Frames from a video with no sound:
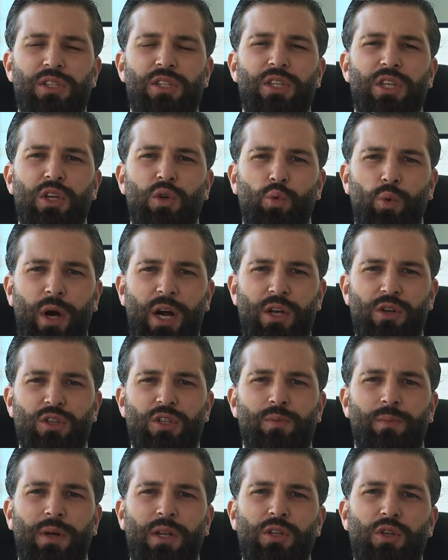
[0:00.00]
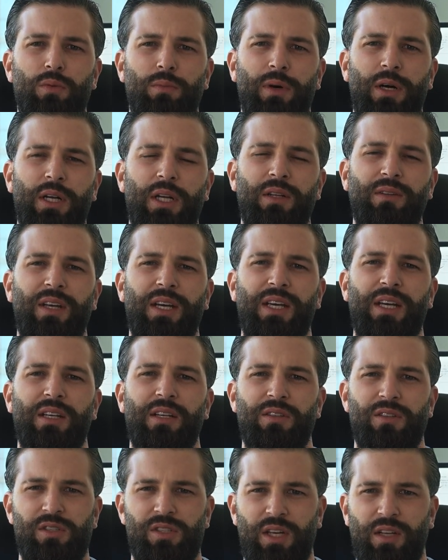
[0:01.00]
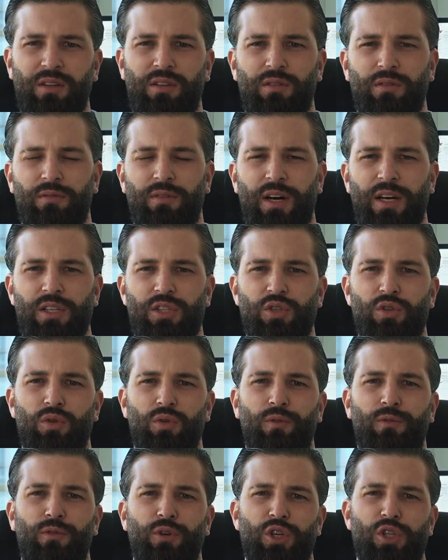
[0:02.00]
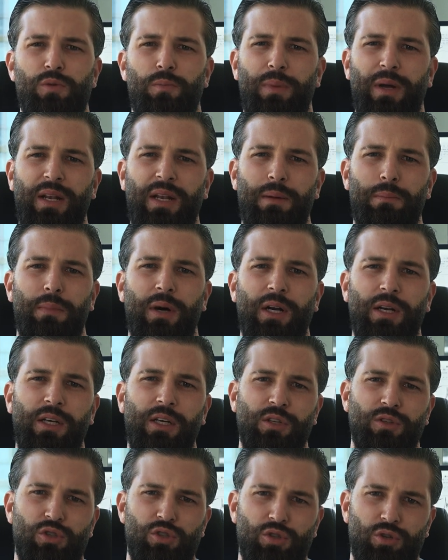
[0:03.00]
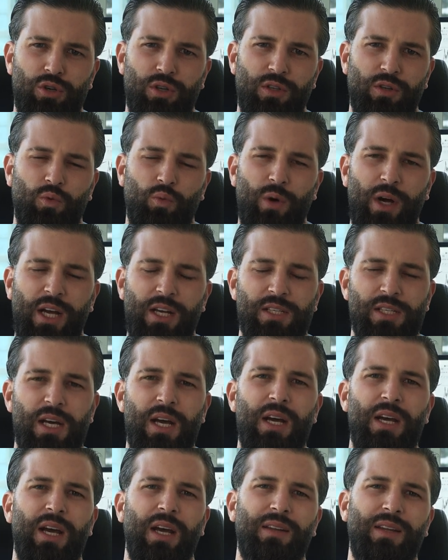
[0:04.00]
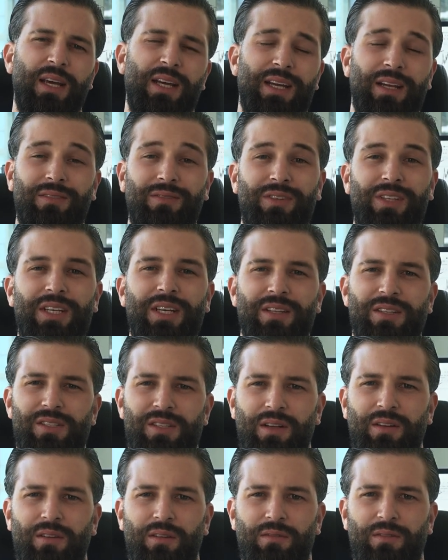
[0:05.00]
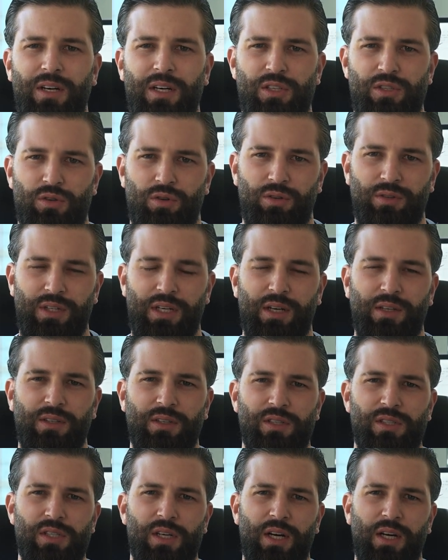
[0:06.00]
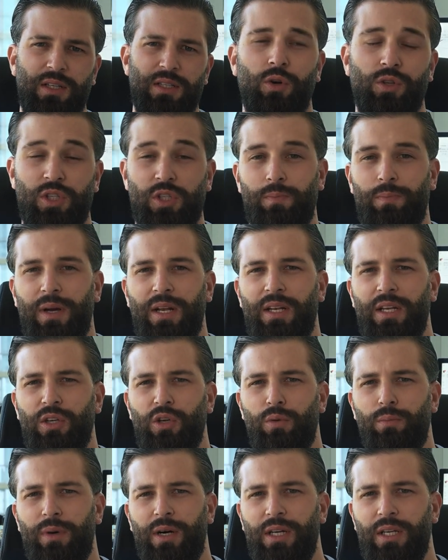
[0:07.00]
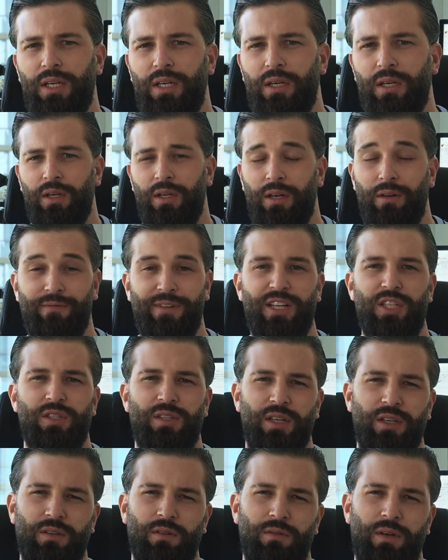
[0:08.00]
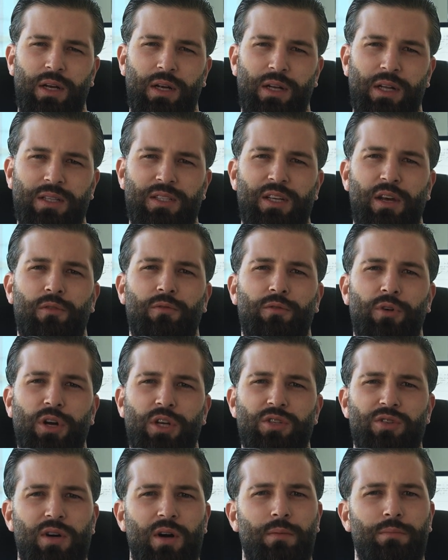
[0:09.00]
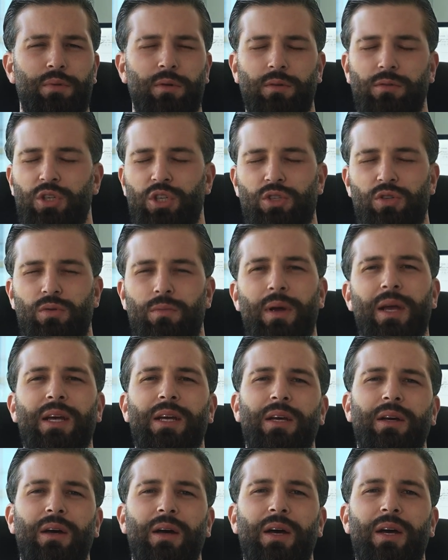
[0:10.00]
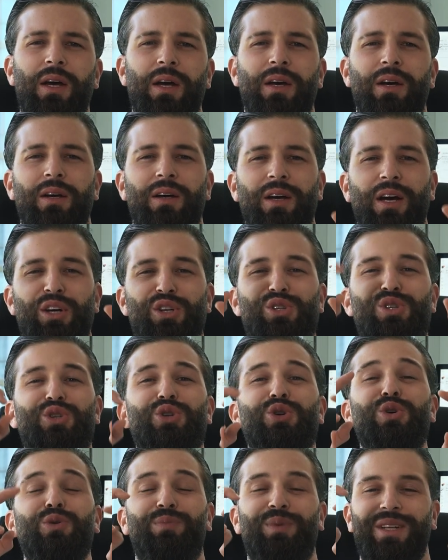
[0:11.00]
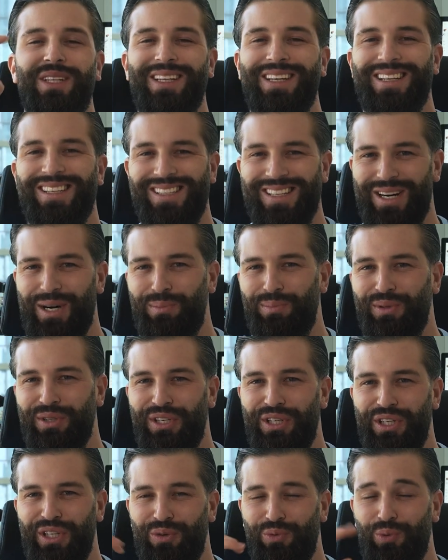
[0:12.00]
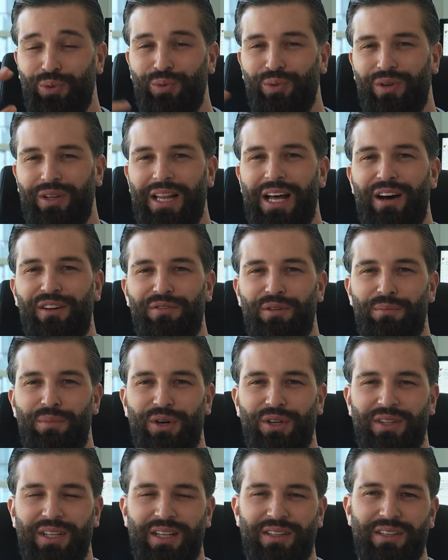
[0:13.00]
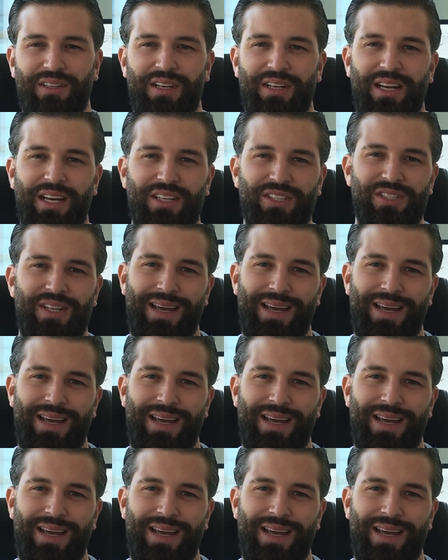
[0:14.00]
see where you spend your money. And they can incentivize you for spending money in certain ways. And they can de-incentivize you on the other side on spending your money in investing. Like, let's say, for example, just to make a stupid example here, and we will laugh about that in the next